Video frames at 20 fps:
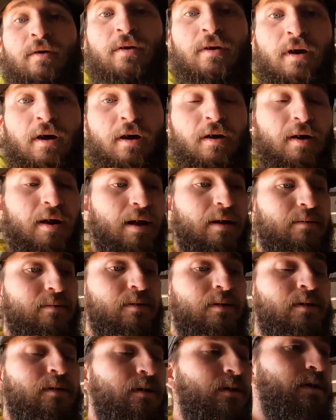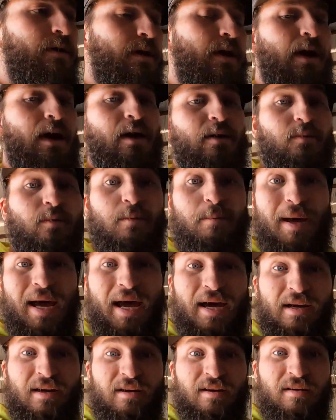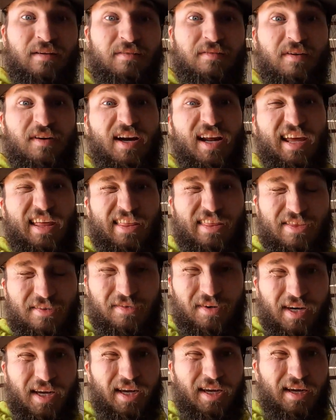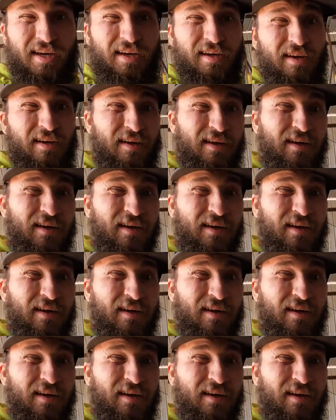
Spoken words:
All right, and we're back for day 3.